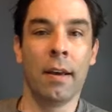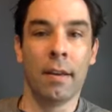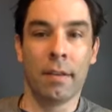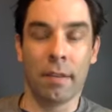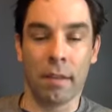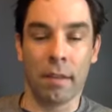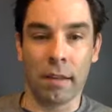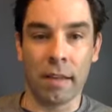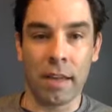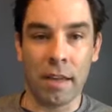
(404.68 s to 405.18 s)

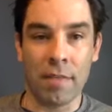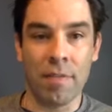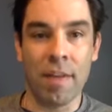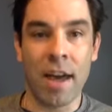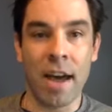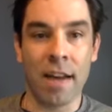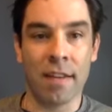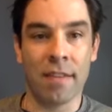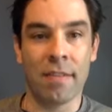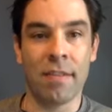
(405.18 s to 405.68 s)
to leave
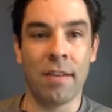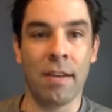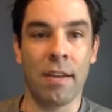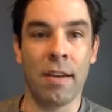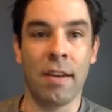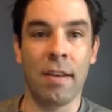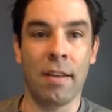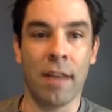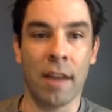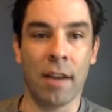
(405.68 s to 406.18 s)
that city
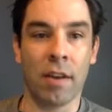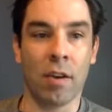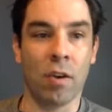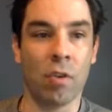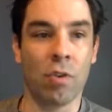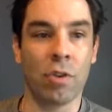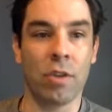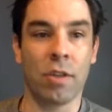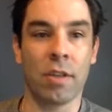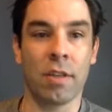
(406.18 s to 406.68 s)
and that
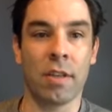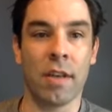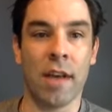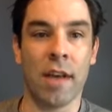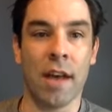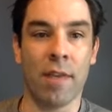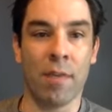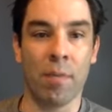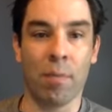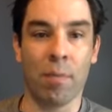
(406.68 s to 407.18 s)
coaching
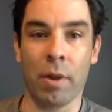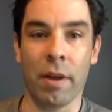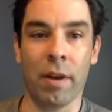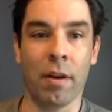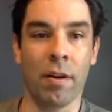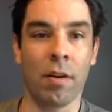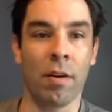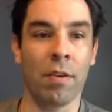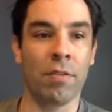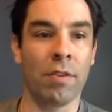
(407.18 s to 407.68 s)
staff and
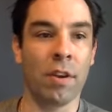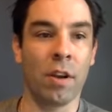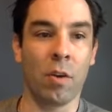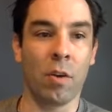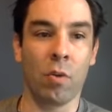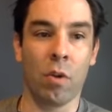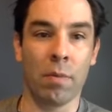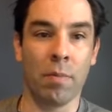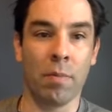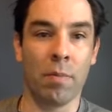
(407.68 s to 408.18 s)
players and
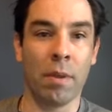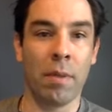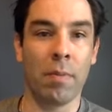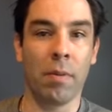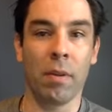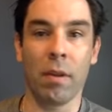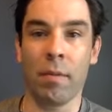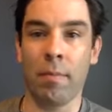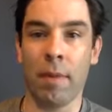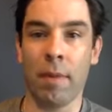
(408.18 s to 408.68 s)
equipment
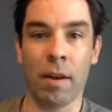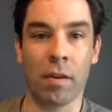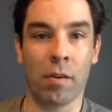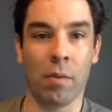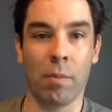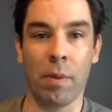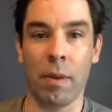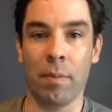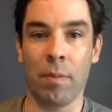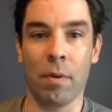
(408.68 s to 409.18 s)
people and medical
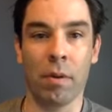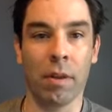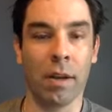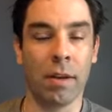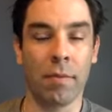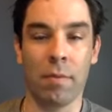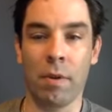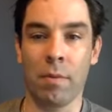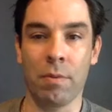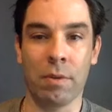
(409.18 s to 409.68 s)
people,
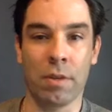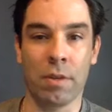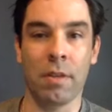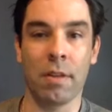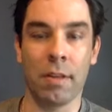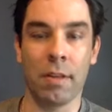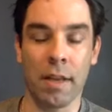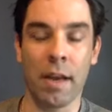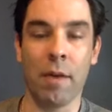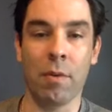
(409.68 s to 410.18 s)

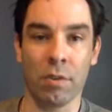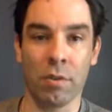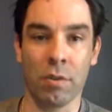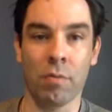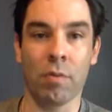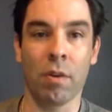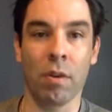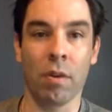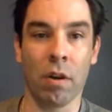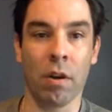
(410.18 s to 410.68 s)
that was a
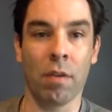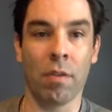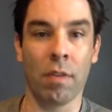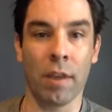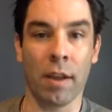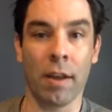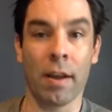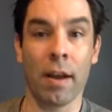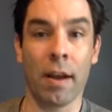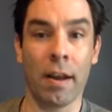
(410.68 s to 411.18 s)
real hard
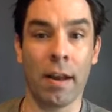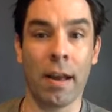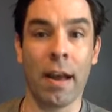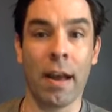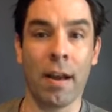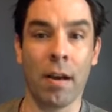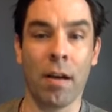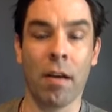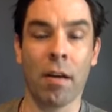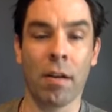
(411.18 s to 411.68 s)
thing. I had
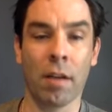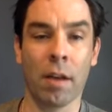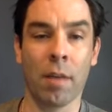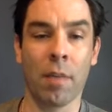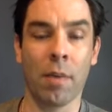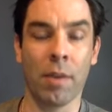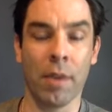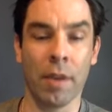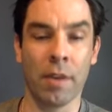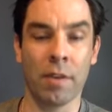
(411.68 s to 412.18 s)
a hard
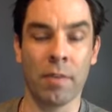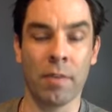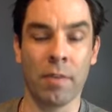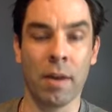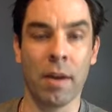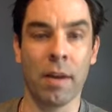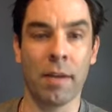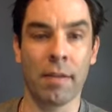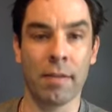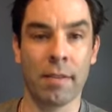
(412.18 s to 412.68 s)
couple of days, to be
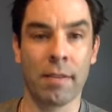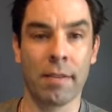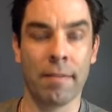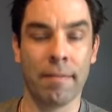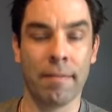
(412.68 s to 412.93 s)
honest.